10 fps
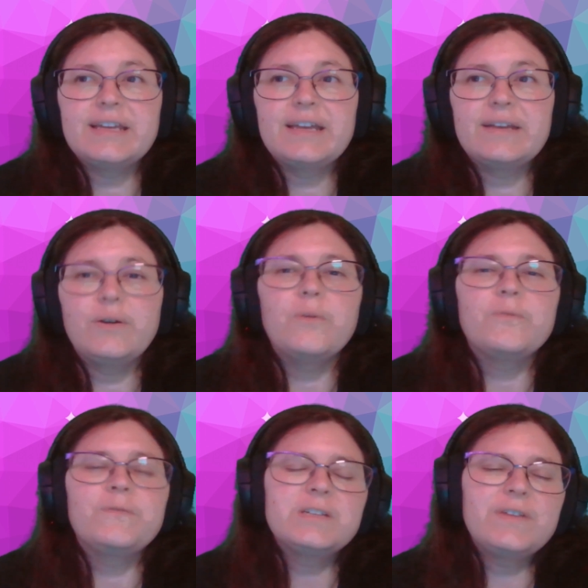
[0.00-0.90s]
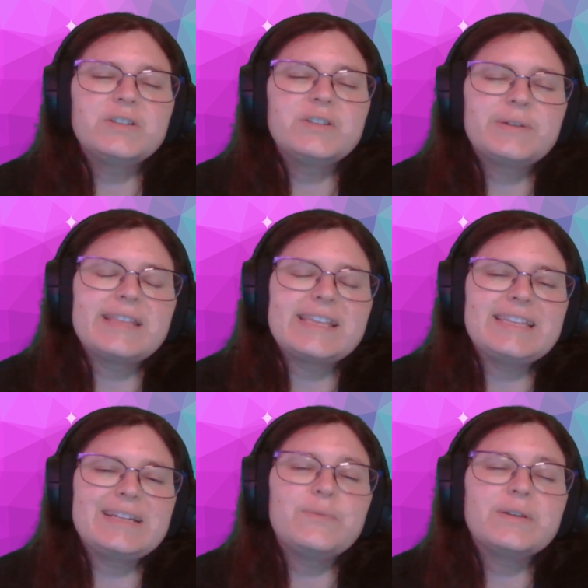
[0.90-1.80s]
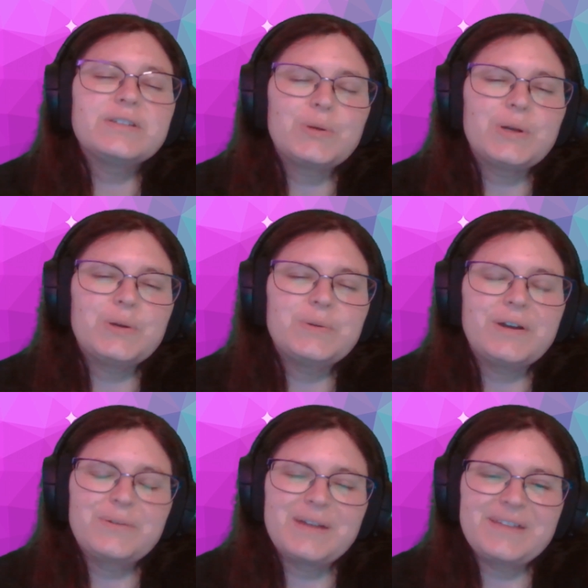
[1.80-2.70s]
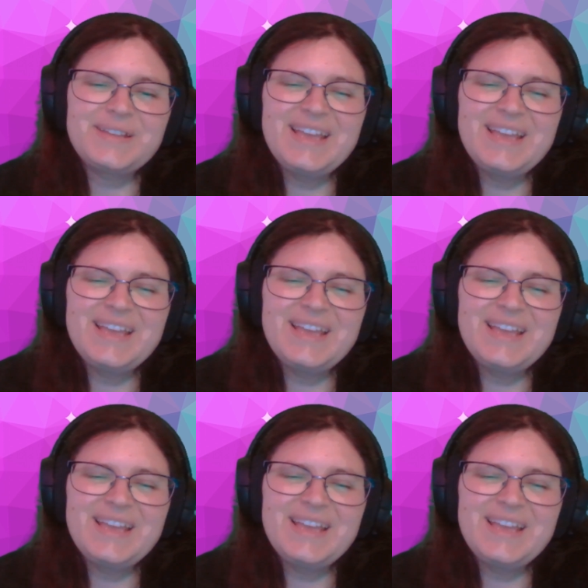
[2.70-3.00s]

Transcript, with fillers: Uh, oh, first of all, on Twitter, they said it was a crow, not a raven.